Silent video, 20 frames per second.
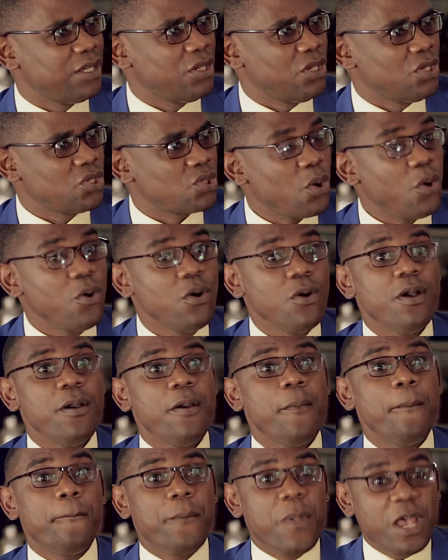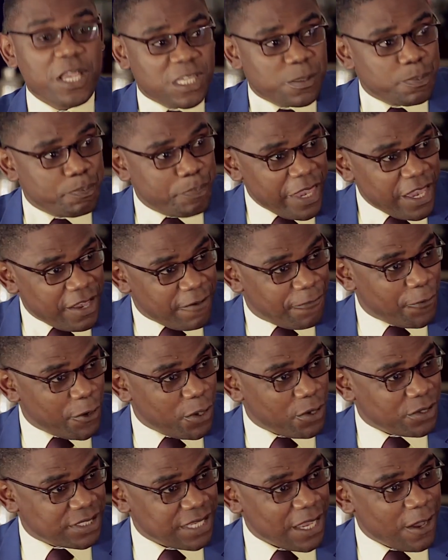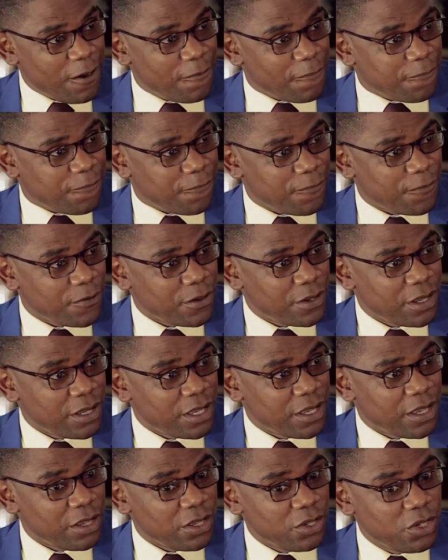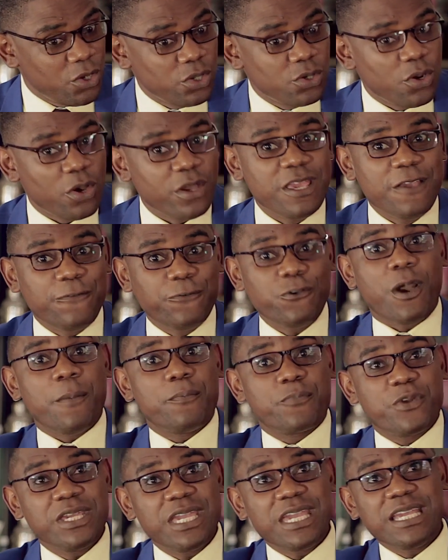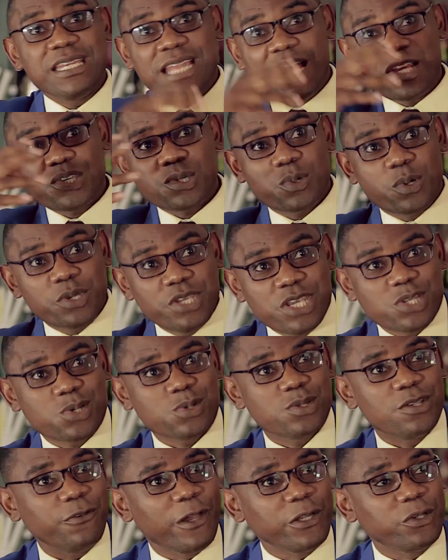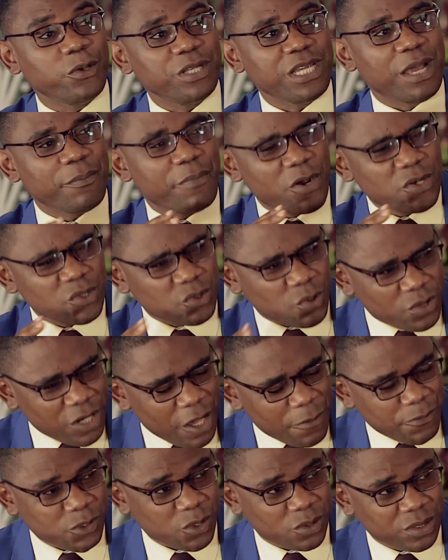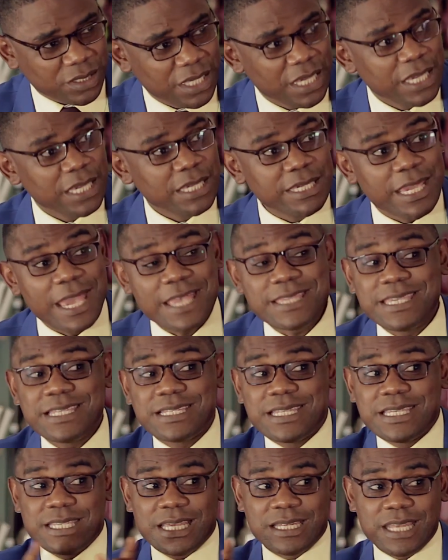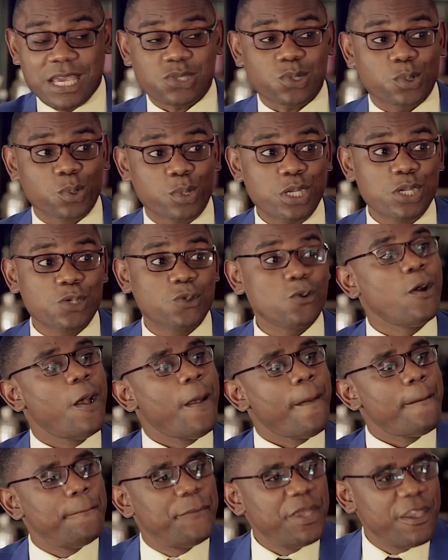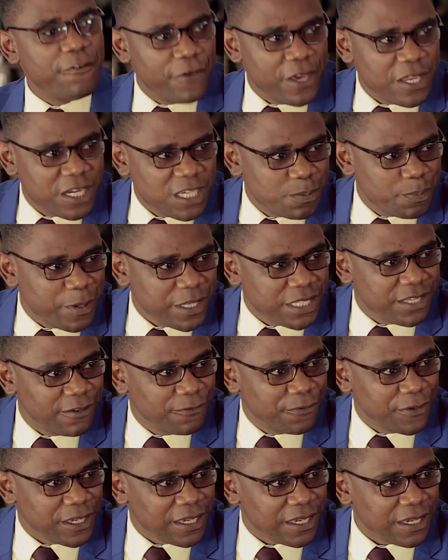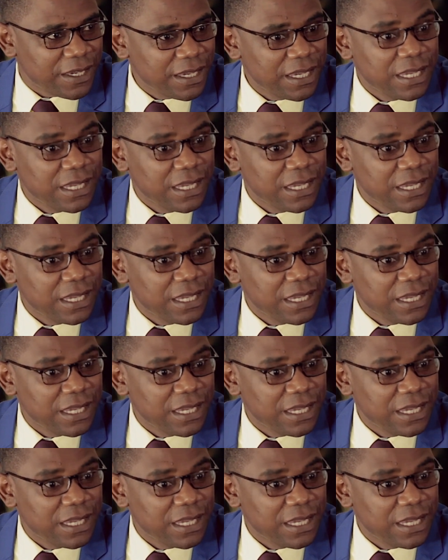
So, speak for yourself. You know, if you are bringing national issues, if you are talking about corruption, yes, it is a national issue. Be very specific.